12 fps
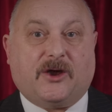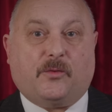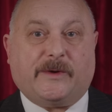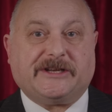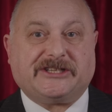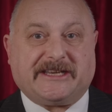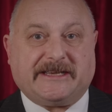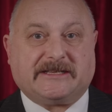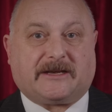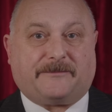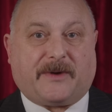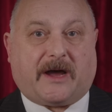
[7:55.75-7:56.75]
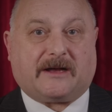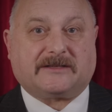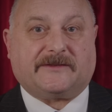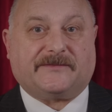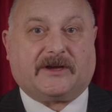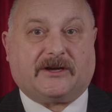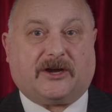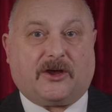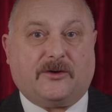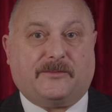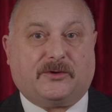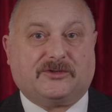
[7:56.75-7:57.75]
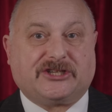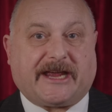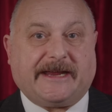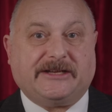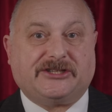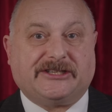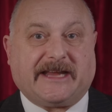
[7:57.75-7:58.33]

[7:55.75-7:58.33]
which is a part of the Global Change